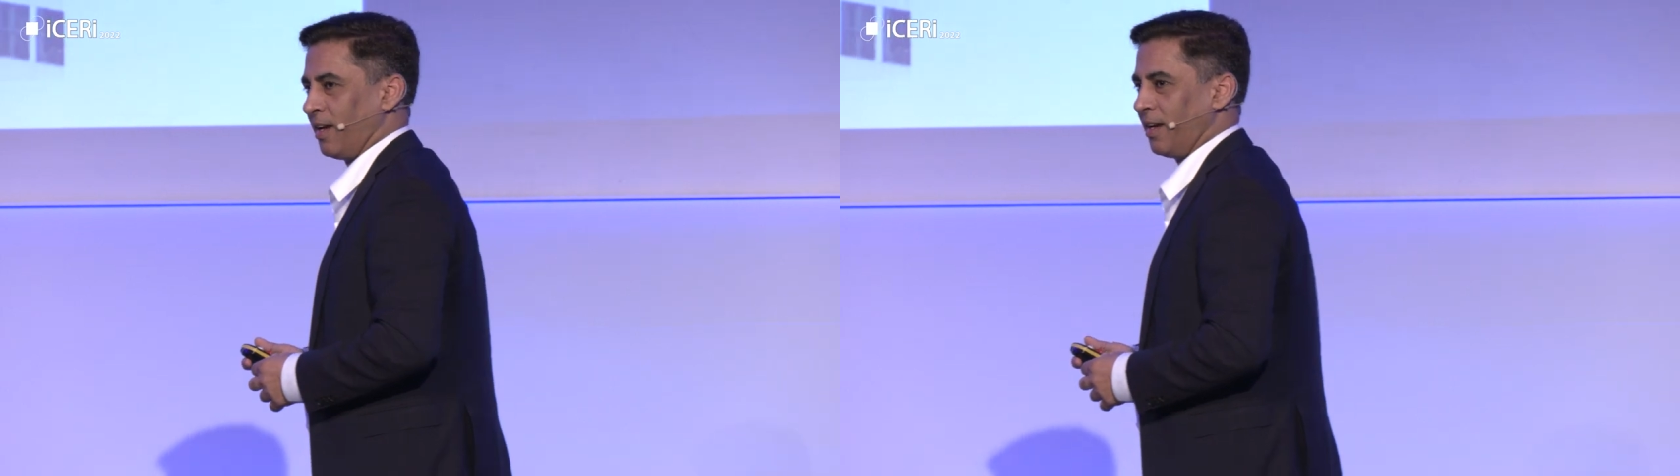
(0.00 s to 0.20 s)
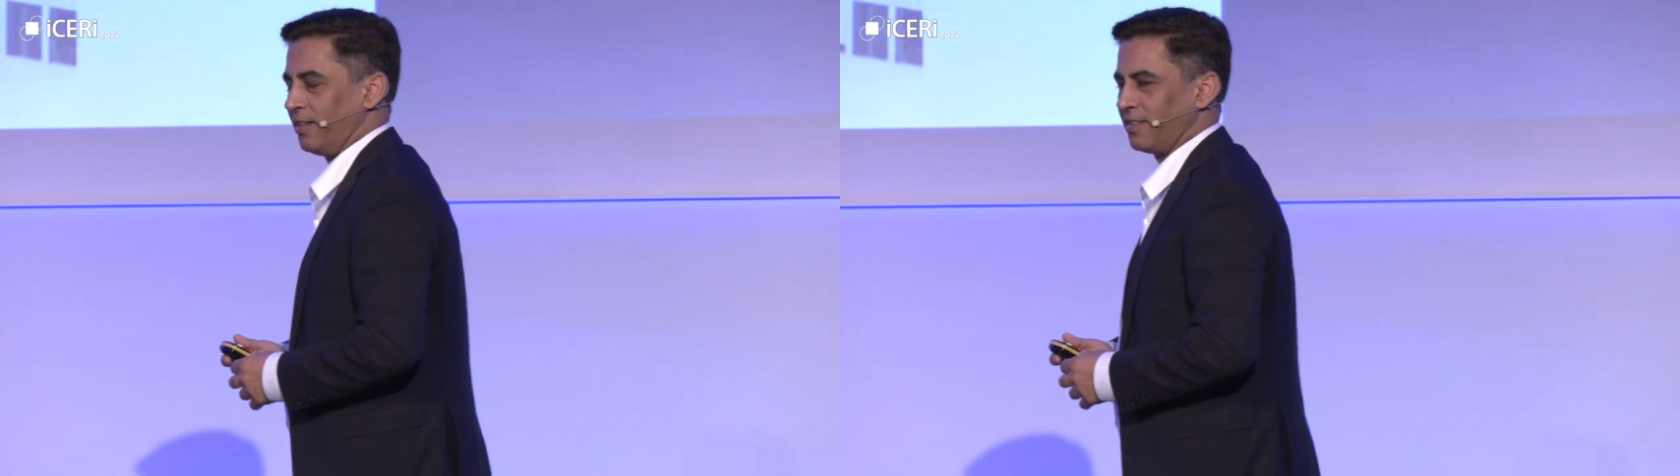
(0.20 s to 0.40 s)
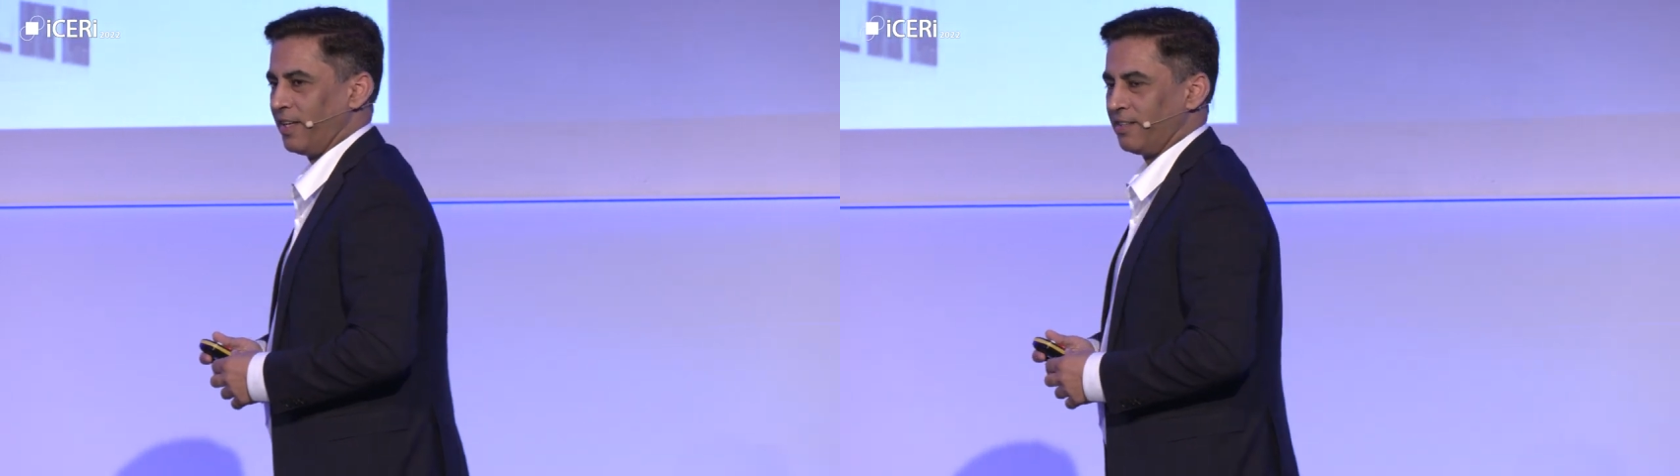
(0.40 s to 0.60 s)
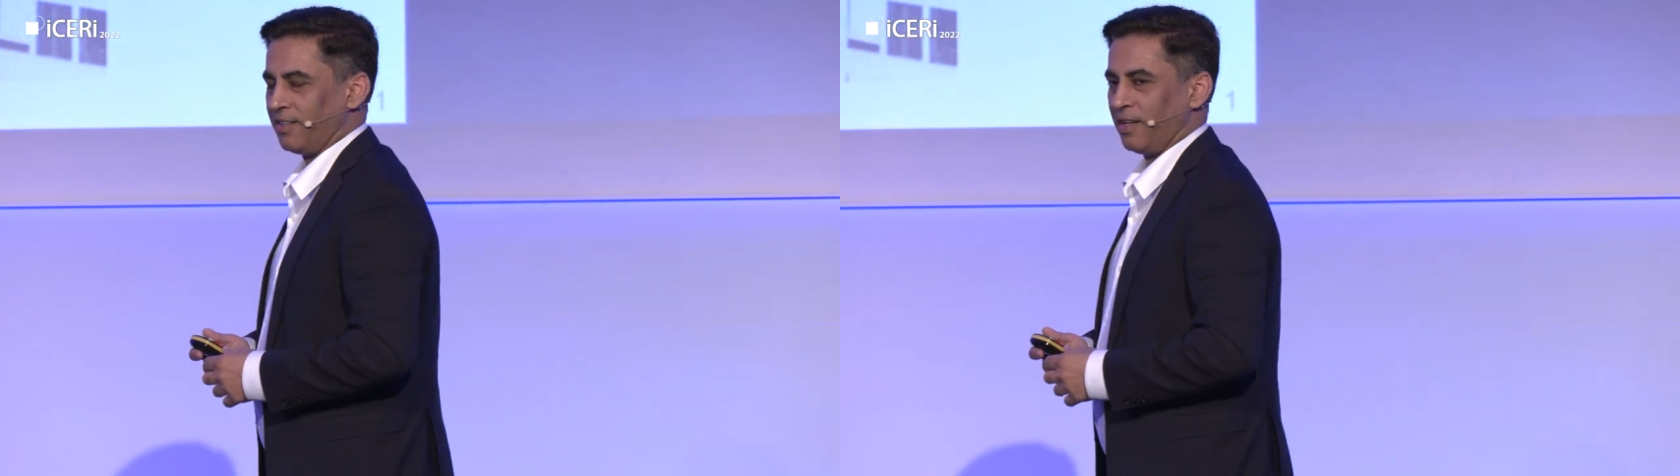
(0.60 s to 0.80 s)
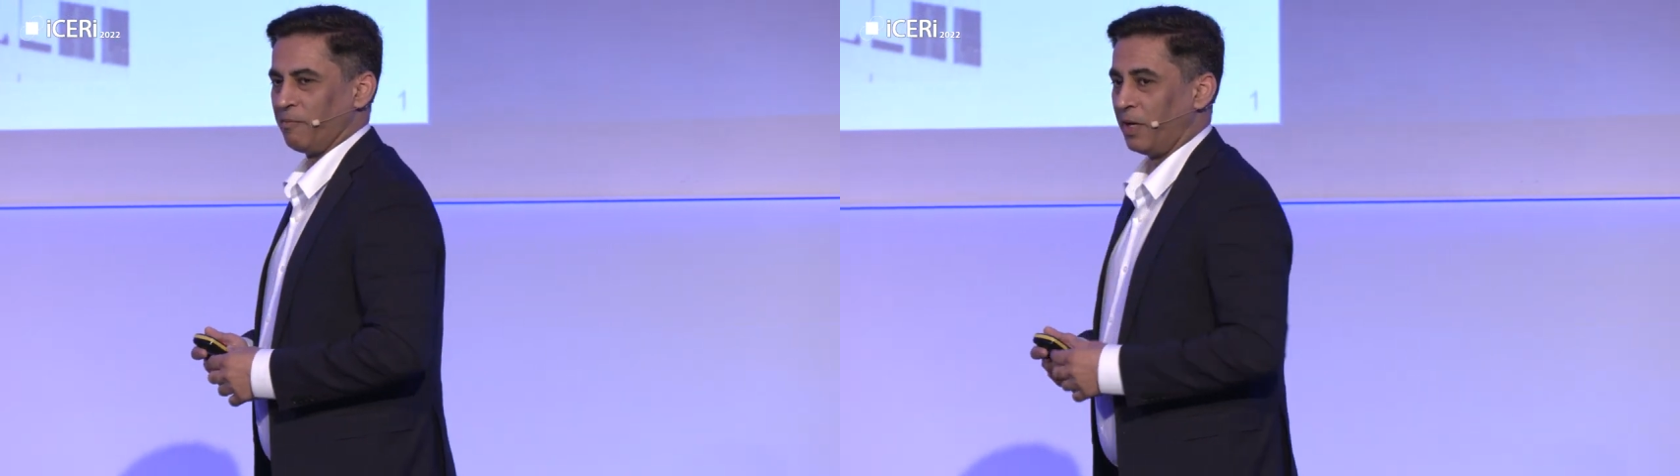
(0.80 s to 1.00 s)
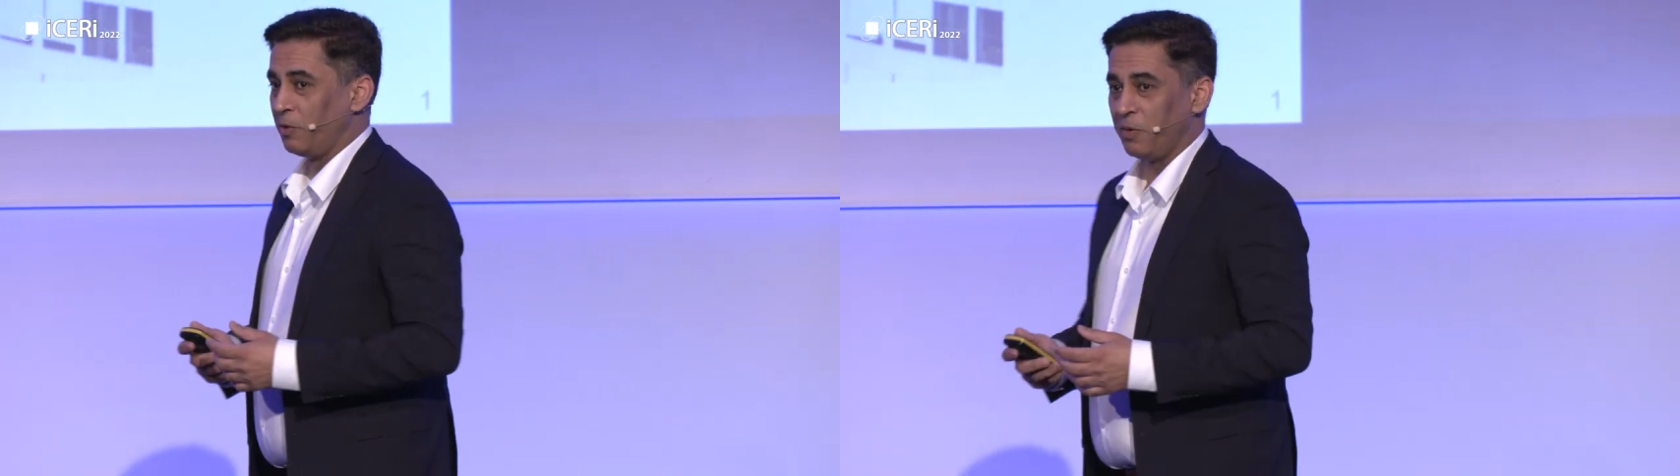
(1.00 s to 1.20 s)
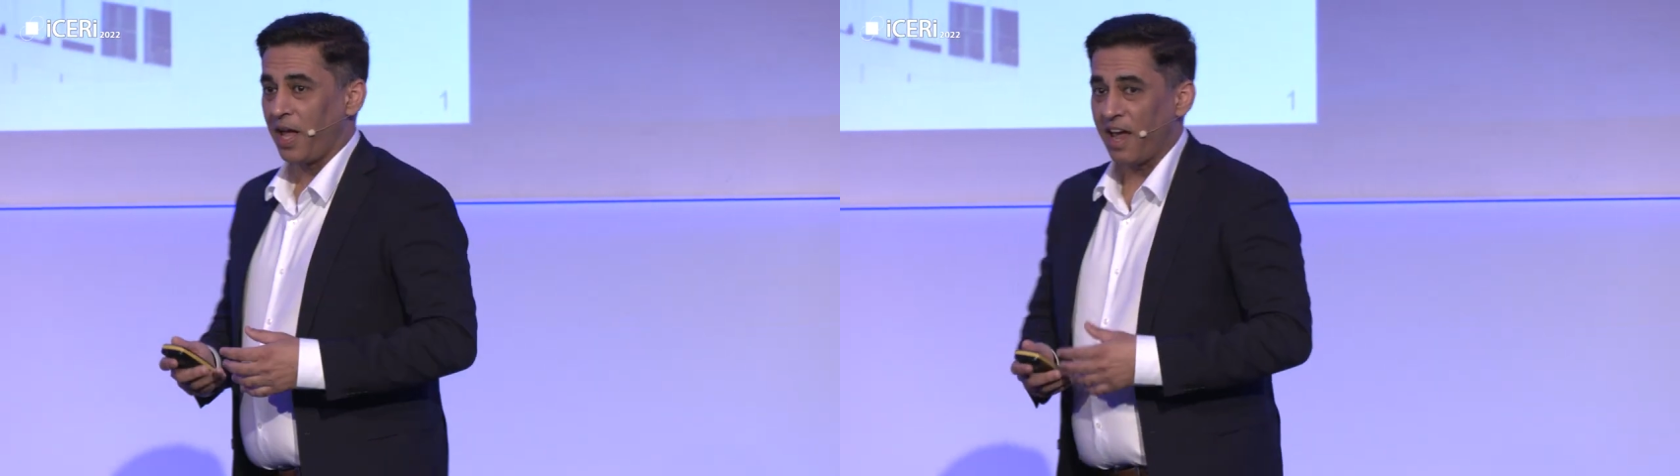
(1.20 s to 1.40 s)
And he said, Manu,